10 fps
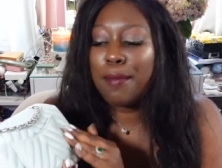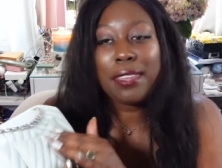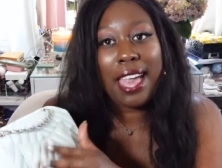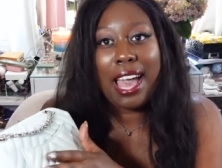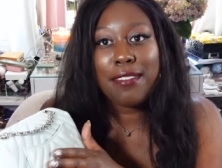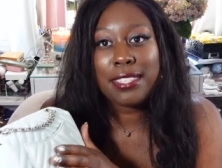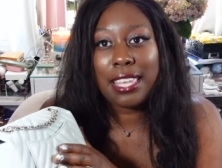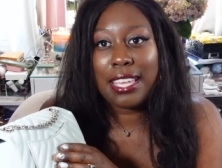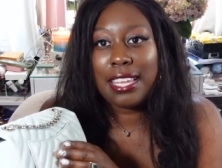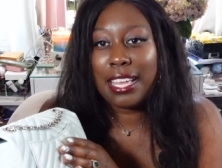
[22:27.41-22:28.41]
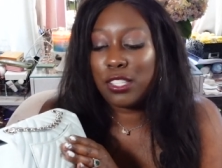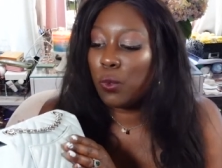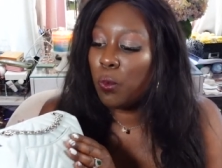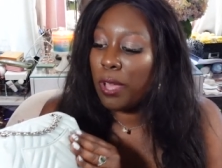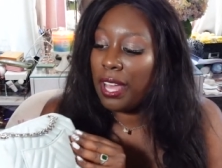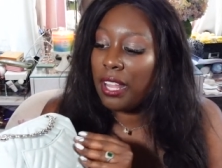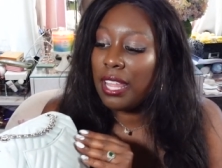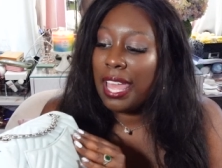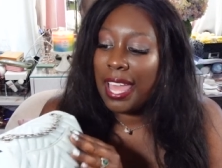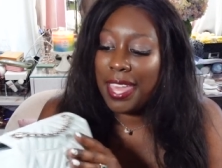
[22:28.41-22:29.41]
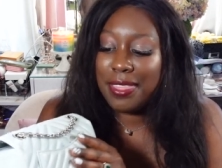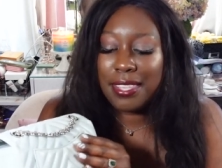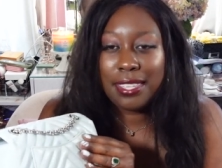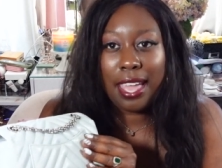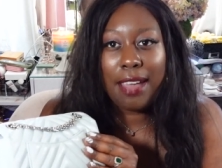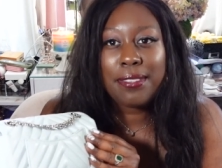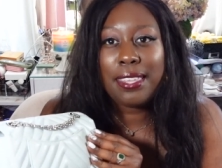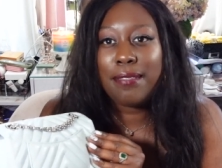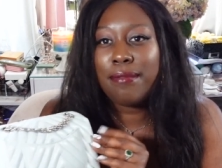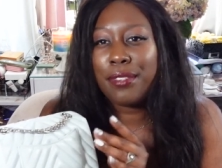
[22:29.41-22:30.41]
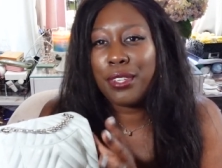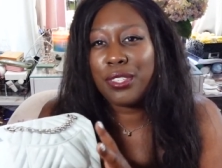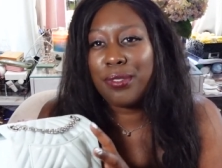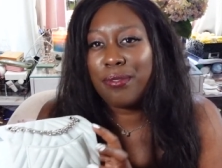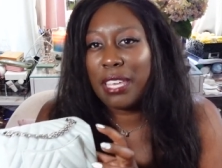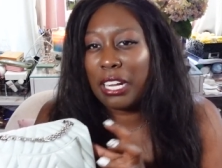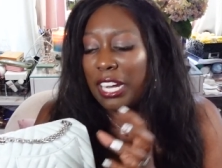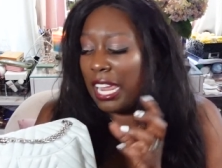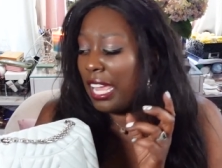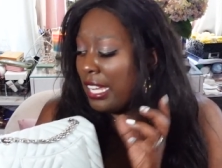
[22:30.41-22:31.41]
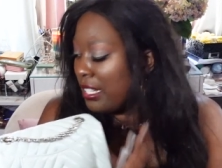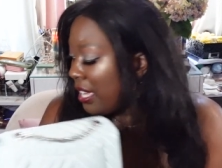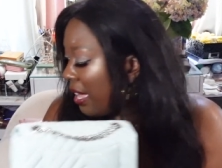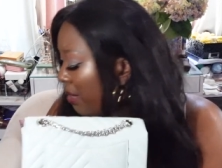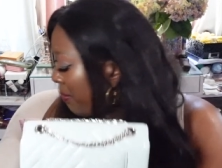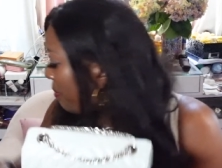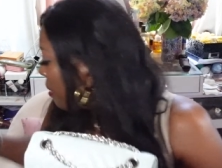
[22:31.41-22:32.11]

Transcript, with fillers: calfskin as well, and this calfskin feels very tough